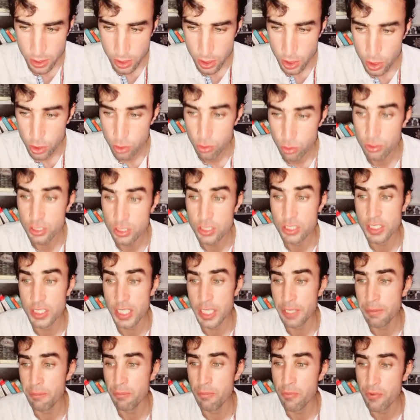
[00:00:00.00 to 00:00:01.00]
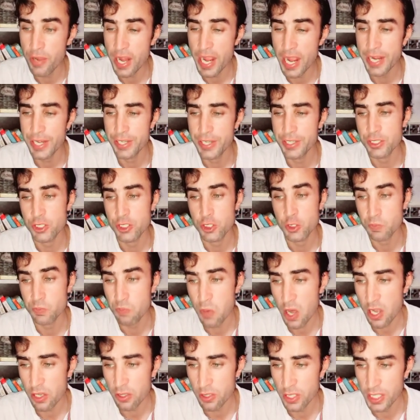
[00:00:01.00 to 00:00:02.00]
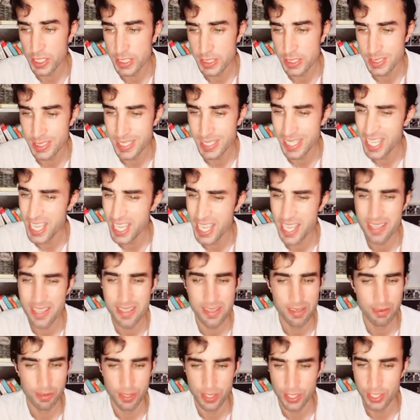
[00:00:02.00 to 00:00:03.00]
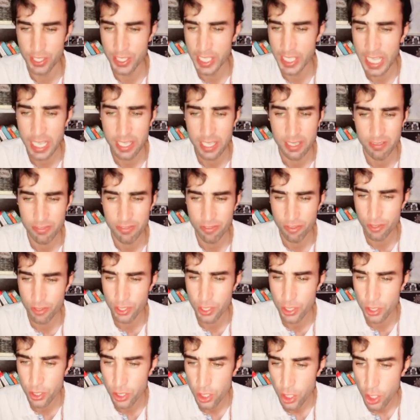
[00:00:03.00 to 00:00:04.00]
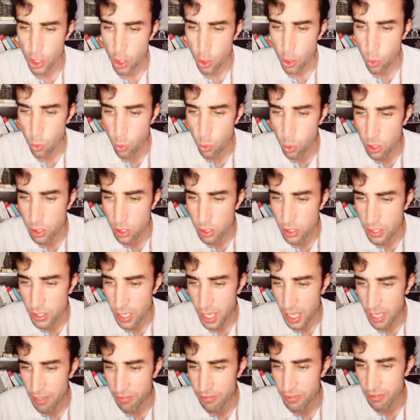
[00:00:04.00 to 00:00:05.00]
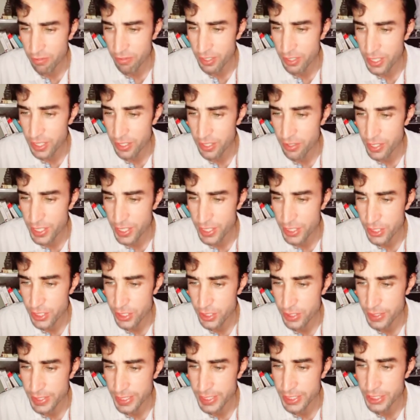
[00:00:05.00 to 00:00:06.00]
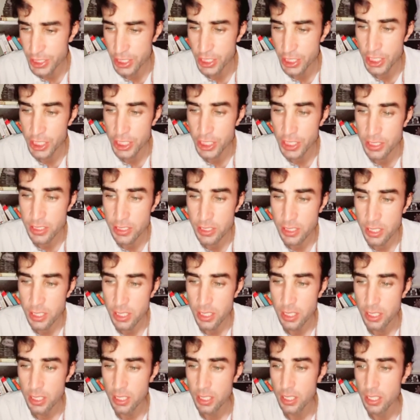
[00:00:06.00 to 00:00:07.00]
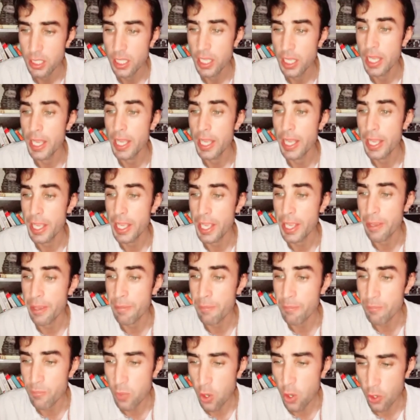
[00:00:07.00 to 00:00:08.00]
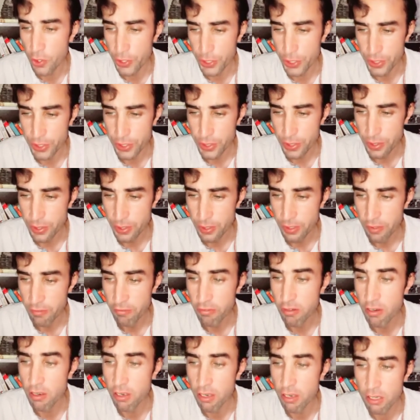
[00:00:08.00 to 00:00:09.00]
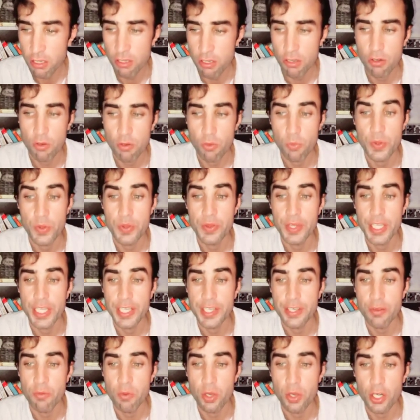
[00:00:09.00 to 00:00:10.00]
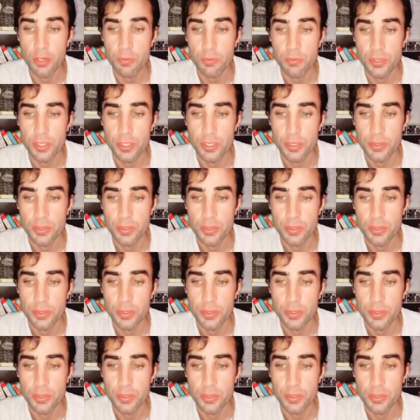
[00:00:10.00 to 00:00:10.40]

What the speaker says: to the same bright, spotless, airy, carefree world of the very rich that Jalil embodied for her when they developed